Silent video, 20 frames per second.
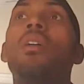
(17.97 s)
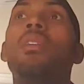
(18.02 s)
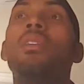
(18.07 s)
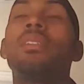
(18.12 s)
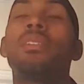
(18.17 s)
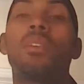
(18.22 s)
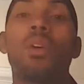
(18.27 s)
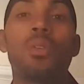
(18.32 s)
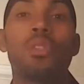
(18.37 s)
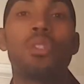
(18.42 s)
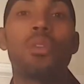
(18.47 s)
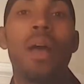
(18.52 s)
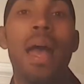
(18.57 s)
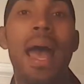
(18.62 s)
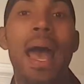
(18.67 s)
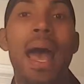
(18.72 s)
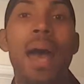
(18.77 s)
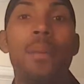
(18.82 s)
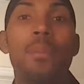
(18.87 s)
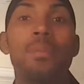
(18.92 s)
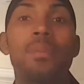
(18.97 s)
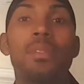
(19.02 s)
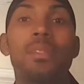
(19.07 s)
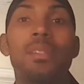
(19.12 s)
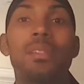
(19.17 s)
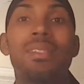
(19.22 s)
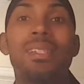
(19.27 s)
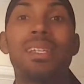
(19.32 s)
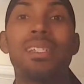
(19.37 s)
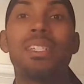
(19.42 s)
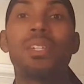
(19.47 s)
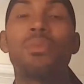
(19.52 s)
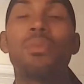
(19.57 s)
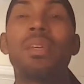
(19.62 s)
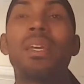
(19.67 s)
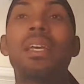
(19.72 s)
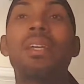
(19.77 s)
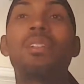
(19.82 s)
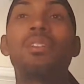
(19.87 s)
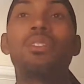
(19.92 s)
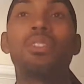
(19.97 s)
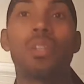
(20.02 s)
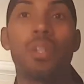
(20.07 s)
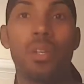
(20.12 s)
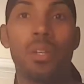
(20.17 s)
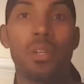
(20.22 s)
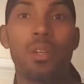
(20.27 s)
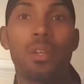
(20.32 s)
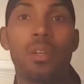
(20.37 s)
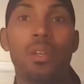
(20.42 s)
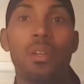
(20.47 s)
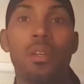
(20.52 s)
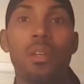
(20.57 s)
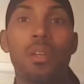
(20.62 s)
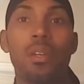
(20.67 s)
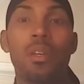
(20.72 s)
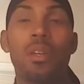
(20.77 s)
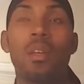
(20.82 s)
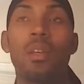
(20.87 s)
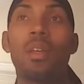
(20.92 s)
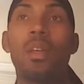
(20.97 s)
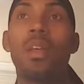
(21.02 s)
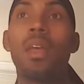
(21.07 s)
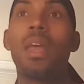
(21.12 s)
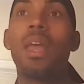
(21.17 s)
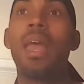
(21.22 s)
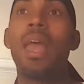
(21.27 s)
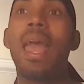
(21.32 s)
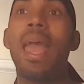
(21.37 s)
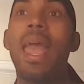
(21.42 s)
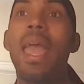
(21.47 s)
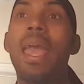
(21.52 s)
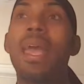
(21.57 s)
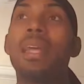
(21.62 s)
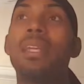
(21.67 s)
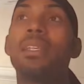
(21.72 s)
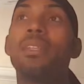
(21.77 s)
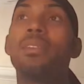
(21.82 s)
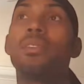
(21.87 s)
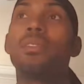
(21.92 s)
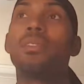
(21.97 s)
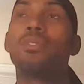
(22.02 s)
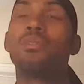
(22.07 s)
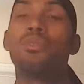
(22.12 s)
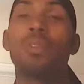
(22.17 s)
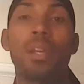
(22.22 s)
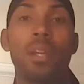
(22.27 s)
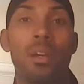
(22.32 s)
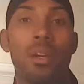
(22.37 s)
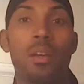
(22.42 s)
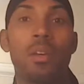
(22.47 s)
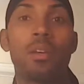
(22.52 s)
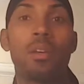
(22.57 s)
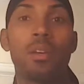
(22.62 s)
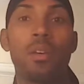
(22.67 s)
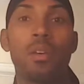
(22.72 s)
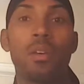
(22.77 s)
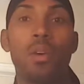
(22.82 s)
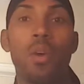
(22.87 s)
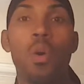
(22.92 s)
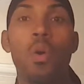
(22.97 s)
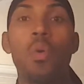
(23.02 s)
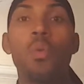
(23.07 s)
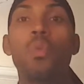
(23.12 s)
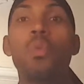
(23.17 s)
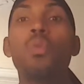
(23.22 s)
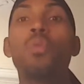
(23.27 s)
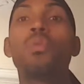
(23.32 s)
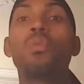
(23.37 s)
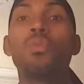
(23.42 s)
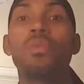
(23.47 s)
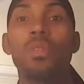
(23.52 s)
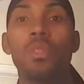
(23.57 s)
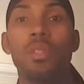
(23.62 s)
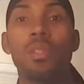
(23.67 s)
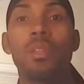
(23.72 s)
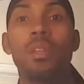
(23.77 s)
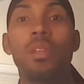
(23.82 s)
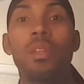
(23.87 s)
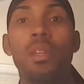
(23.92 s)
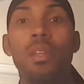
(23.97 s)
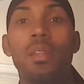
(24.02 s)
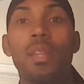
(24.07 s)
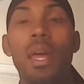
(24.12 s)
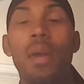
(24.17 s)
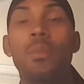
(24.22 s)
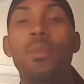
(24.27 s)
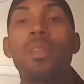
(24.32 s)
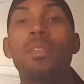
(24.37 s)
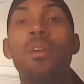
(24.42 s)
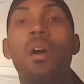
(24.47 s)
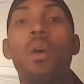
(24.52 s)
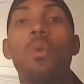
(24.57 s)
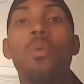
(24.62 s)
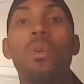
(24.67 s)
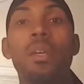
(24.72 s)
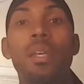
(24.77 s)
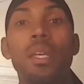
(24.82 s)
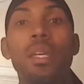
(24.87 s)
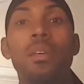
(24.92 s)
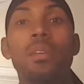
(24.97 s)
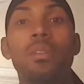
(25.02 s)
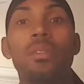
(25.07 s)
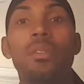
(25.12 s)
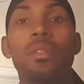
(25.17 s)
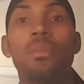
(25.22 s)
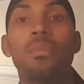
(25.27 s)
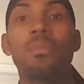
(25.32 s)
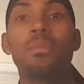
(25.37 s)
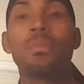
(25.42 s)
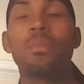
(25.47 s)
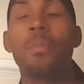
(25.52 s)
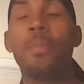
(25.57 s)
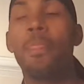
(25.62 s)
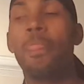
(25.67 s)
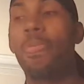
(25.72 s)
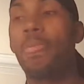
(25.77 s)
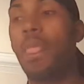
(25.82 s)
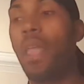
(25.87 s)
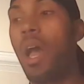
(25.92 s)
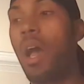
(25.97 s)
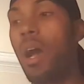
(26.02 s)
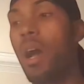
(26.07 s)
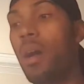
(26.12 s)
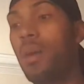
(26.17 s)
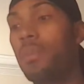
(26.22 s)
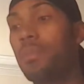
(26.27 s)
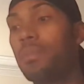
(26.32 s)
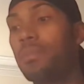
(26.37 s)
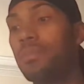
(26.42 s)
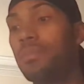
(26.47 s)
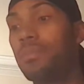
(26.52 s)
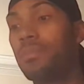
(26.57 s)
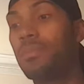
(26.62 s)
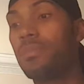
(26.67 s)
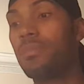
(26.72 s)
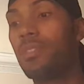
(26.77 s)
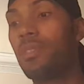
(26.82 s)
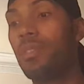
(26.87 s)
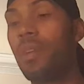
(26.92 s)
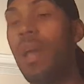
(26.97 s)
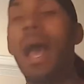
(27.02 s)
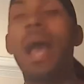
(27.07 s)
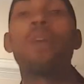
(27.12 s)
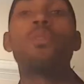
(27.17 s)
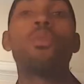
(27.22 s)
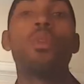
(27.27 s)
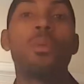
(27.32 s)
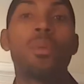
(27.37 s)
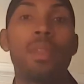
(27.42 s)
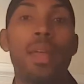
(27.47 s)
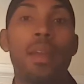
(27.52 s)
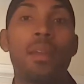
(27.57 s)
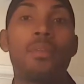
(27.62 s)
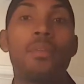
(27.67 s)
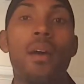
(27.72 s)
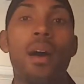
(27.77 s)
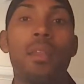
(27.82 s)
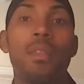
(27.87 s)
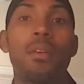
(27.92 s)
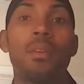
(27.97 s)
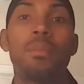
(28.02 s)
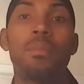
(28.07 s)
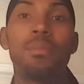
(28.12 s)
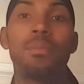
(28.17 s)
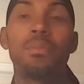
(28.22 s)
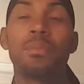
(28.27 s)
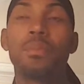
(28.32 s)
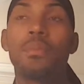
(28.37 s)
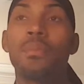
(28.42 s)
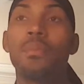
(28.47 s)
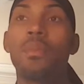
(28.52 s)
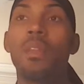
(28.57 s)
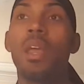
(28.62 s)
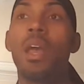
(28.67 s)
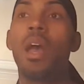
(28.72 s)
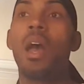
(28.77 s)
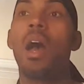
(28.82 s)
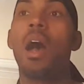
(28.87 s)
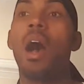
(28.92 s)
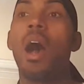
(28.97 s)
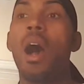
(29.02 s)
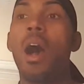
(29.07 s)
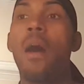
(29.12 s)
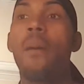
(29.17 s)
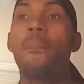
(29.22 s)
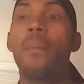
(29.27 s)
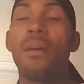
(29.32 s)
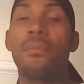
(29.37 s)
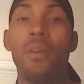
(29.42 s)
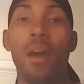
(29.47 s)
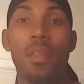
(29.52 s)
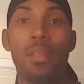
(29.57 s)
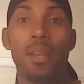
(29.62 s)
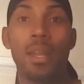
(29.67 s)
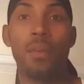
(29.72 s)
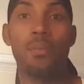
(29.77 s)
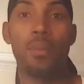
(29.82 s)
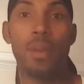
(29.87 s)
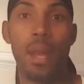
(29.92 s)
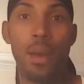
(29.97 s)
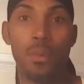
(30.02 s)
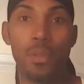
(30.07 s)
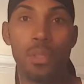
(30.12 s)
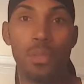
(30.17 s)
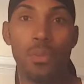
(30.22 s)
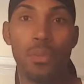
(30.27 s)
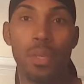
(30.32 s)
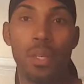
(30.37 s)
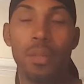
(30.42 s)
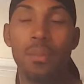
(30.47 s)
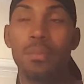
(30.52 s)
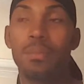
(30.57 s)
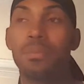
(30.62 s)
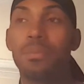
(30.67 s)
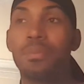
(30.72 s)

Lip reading: these social apps tend to re-injure and trigger old wounds that we thought were healed. I grew up without a father. My father left when I was 3.